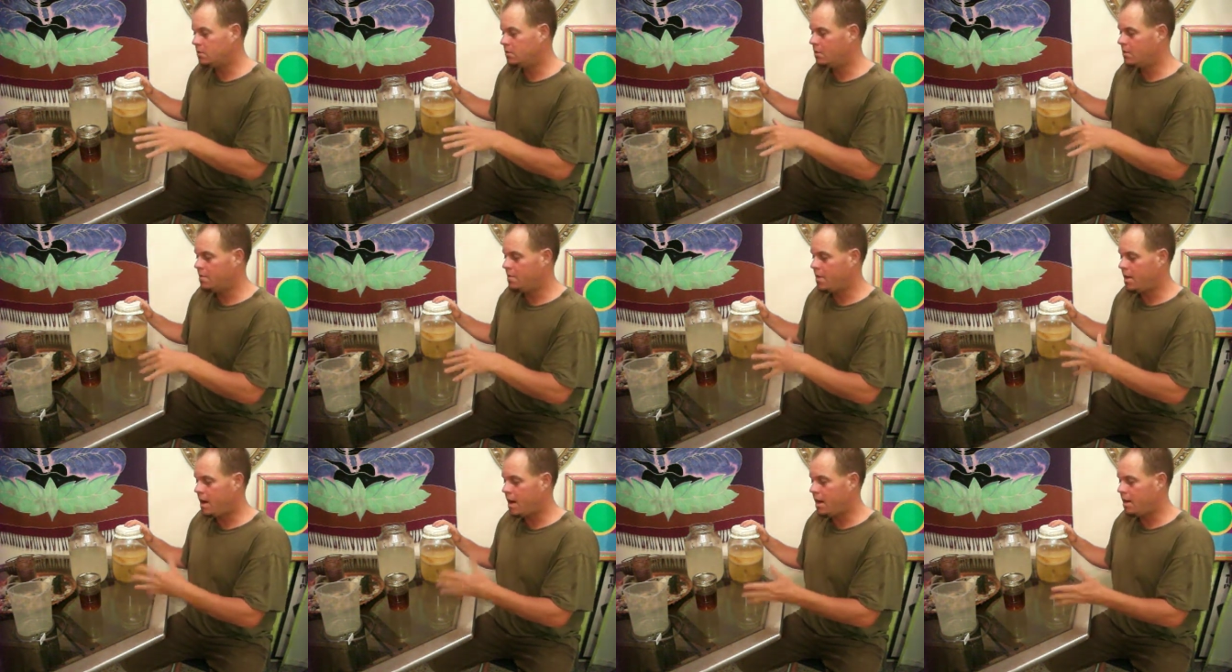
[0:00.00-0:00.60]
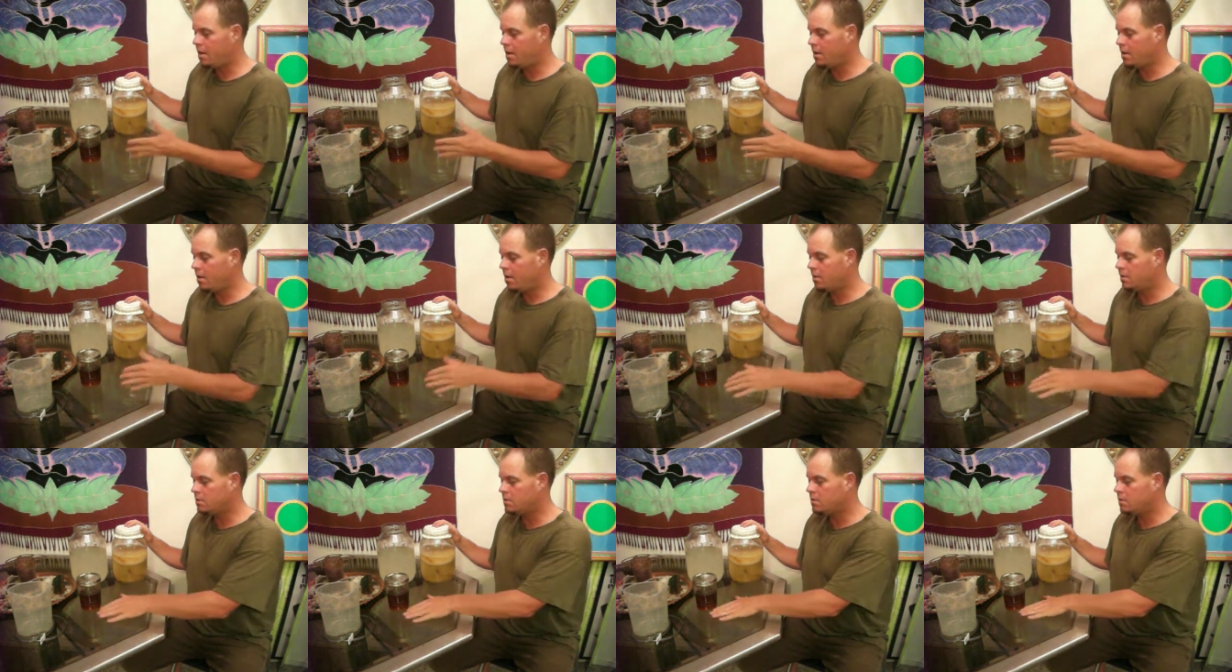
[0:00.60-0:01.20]
So that
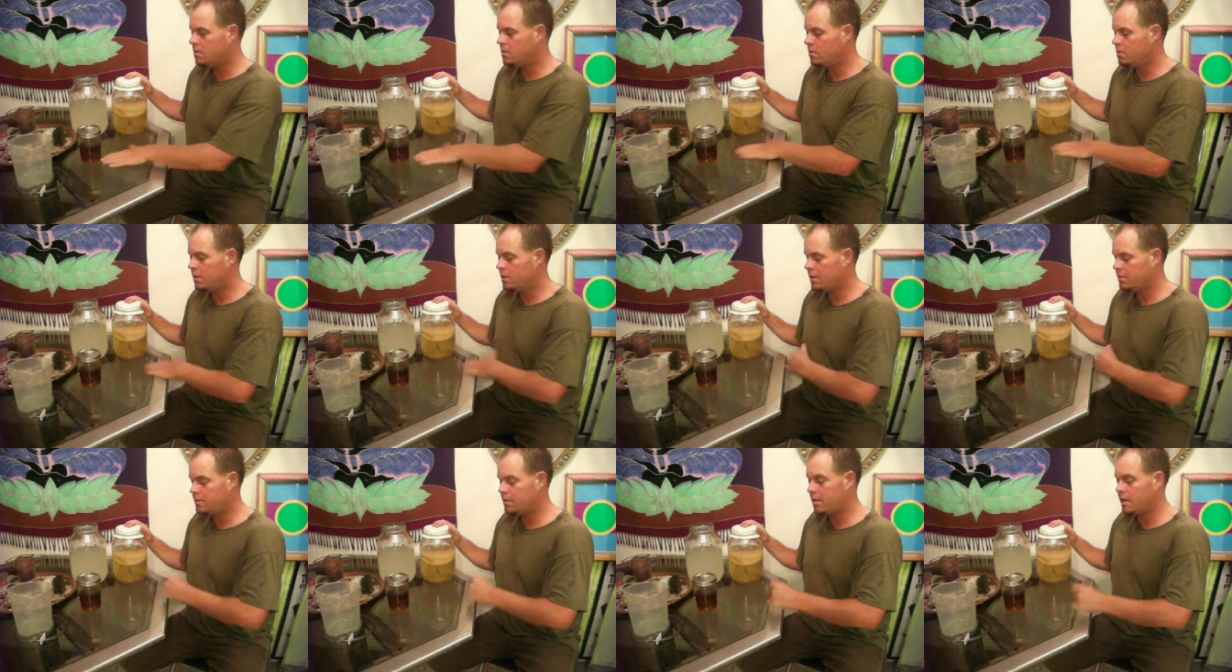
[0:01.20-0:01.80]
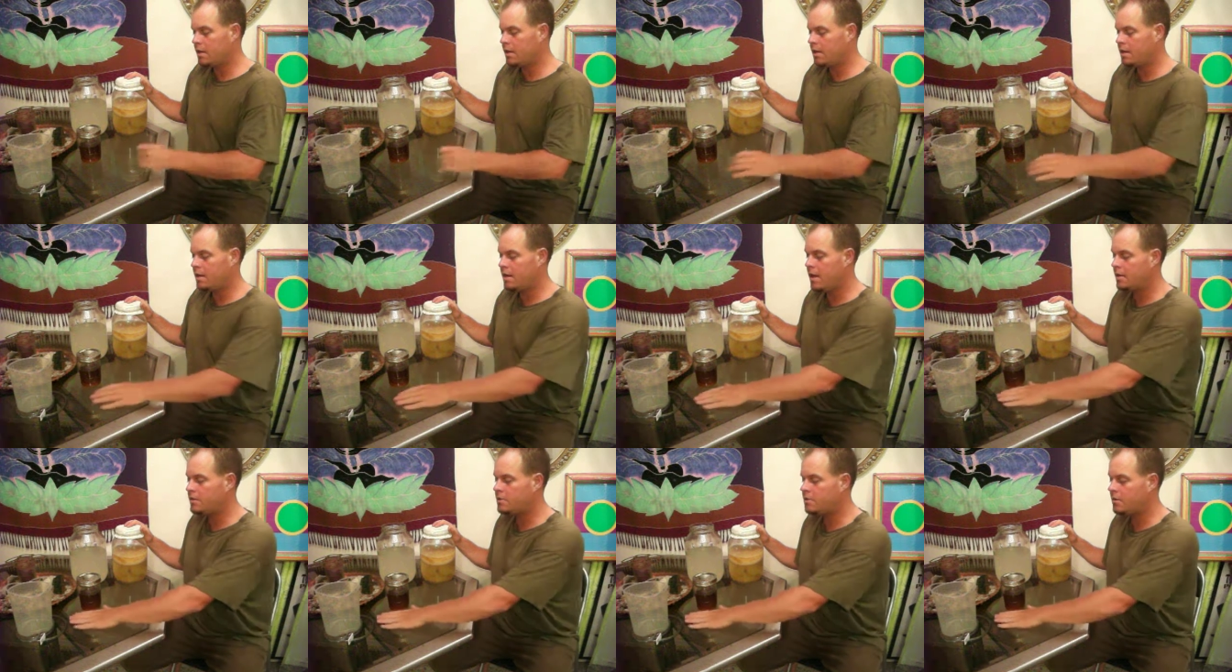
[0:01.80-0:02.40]
also is like a
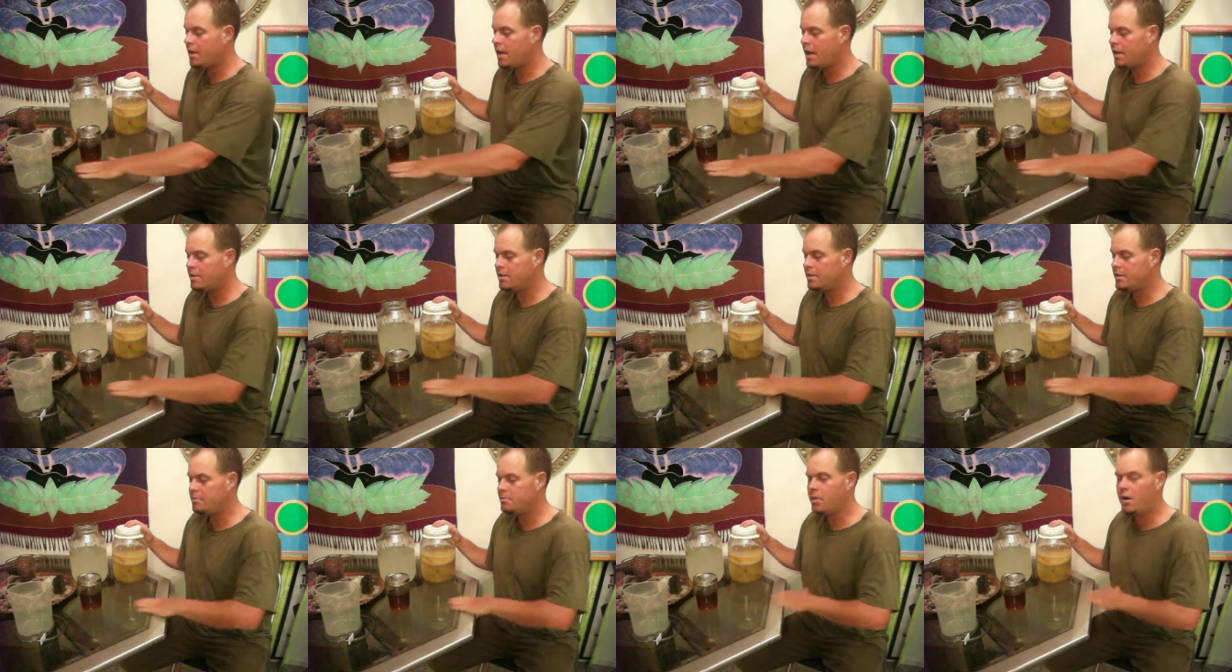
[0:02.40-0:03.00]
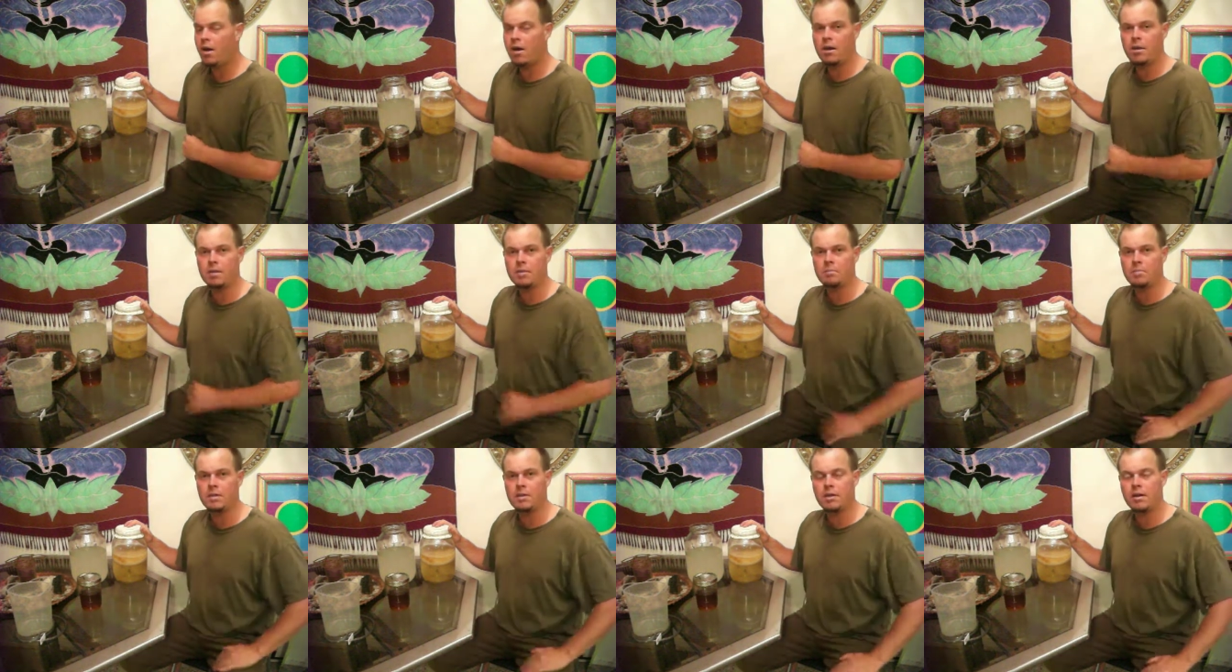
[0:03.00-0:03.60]
natural antibiotic,
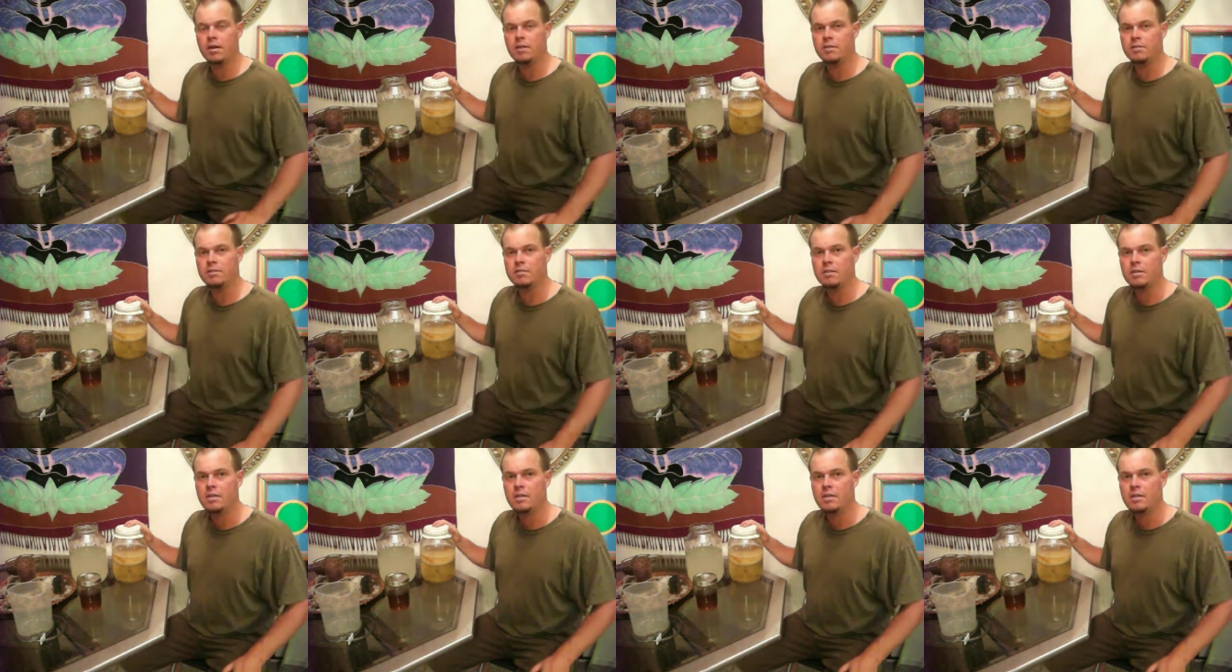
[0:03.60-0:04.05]
because